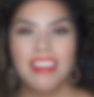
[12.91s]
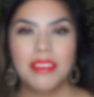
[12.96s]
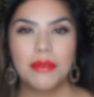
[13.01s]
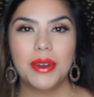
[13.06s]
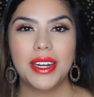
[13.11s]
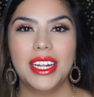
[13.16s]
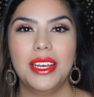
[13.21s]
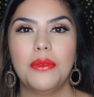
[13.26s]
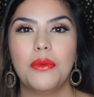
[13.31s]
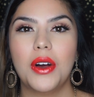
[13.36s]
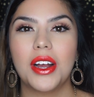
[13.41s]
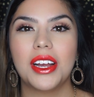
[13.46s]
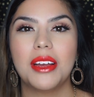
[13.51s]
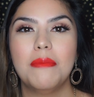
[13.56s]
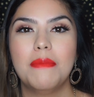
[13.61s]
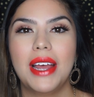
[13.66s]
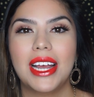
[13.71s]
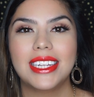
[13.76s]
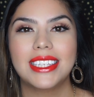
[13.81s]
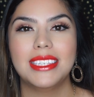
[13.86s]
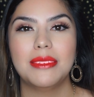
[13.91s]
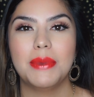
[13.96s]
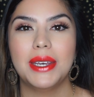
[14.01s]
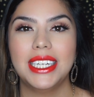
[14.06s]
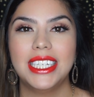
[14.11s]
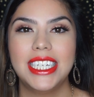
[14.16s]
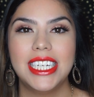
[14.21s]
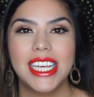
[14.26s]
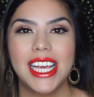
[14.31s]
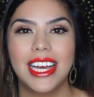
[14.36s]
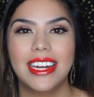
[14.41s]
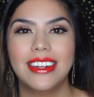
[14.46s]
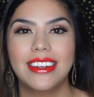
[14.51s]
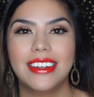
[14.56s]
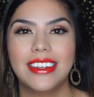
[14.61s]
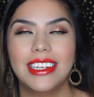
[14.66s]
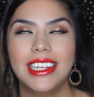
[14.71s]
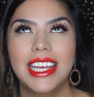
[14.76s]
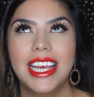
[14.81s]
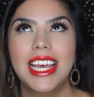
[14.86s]
everybody, welcome back to my
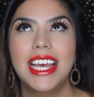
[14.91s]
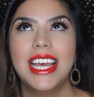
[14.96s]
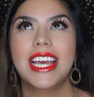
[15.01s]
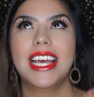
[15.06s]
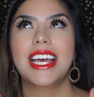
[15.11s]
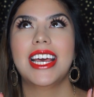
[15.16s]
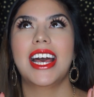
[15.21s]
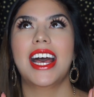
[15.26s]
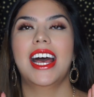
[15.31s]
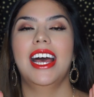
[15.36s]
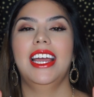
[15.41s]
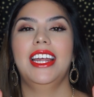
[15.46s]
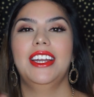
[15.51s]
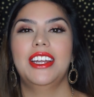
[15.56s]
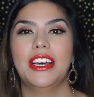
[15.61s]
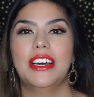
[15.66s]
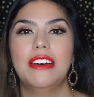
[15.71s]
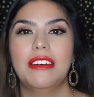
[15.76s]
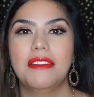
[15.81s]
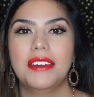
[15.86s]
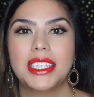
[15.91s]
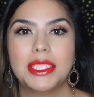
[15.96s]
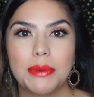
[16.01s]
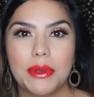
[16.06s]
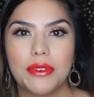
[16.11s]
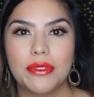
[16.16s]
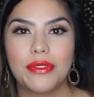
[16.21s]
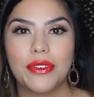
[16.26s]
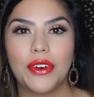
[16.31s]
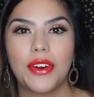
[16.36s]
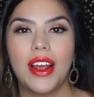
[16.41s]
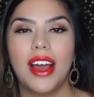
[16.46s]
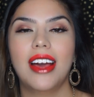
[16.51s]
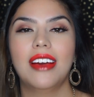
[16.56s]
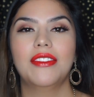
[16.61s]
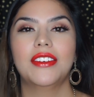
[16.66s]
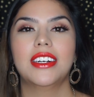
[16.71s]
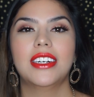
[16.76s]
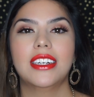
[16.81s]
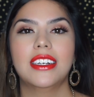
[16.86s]
channel. I know it's been
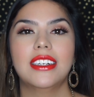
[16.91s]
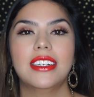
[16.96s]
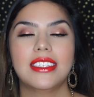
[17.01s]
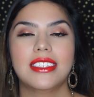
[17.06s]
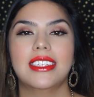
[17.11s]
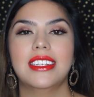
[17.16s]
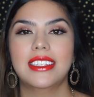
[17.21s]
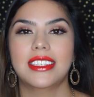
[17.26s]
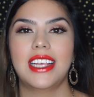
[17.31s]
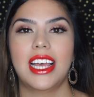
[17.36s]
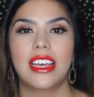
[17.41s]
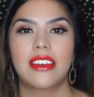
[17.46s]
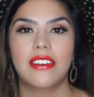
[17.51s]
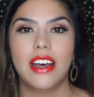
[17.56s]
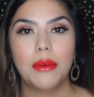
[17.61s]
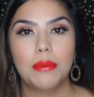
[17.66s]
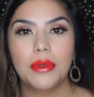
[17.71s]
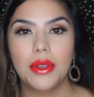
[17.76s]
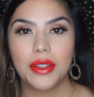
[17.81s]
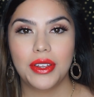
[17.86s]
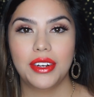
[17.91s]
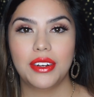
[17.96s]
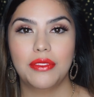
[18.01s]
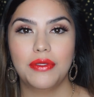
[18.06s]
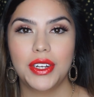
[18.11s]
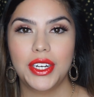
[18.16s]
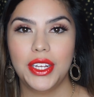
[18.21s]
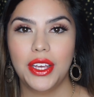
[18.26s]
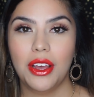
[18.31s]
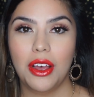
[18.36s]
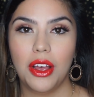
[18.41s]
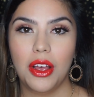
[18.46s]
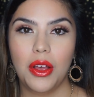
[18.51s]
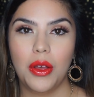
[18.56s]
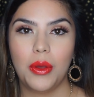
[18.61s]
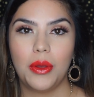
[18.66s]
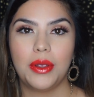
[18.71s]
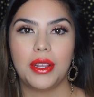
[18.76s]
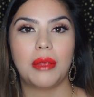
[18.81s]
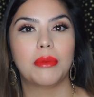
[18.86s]
forever since I've uploaded a video.
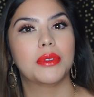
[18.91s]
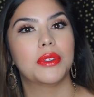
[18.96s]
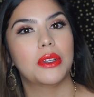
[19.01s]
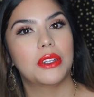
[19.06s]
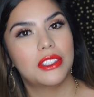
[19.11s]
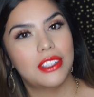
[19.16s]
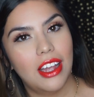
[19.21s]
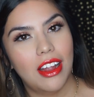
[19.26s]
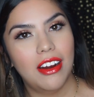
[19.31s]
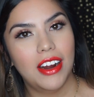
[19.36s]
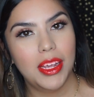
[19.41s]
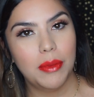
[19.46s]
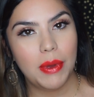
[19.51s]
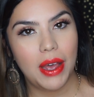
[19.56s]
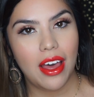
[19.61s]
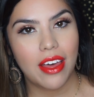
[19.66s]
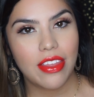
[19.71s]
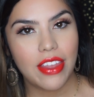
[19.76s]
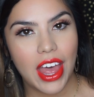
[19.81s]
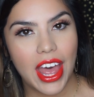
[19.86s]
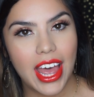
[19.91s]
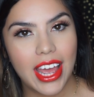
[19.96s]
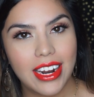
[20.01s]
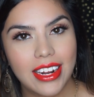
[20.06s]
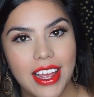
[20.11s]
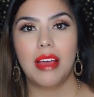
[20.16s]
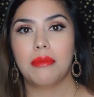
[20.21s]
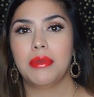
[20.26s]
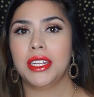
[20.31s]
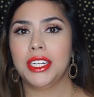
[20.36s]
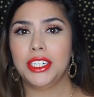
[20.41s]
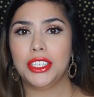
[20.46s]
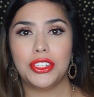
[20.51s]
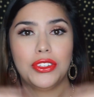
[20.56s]
I'm so sorry about that. I'm gonna